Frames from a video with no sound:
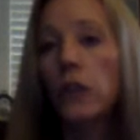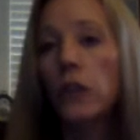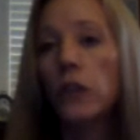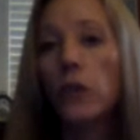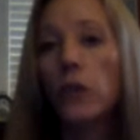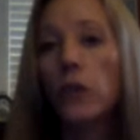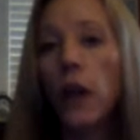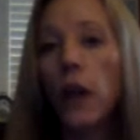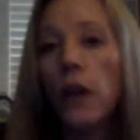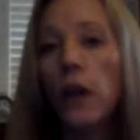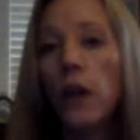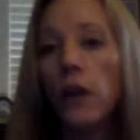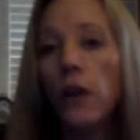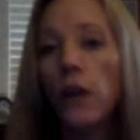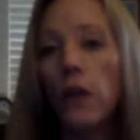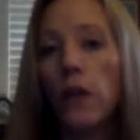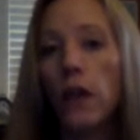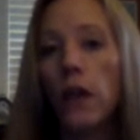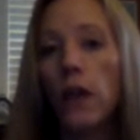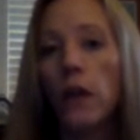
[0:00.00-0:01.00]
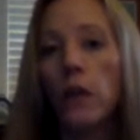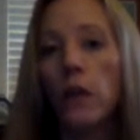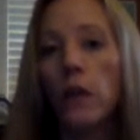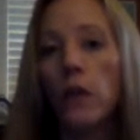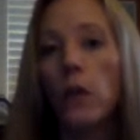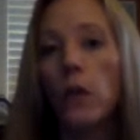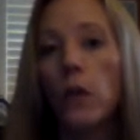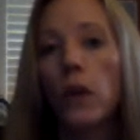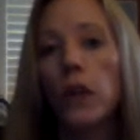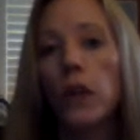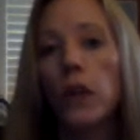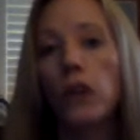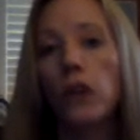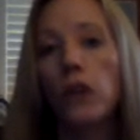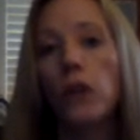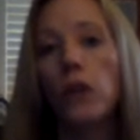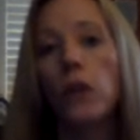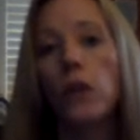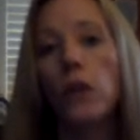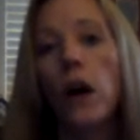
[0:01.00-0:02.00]
is greater than the moral
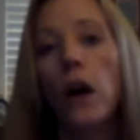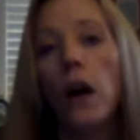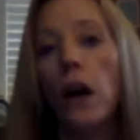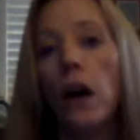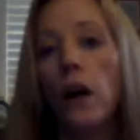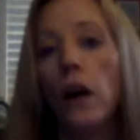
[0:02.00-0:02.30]
issue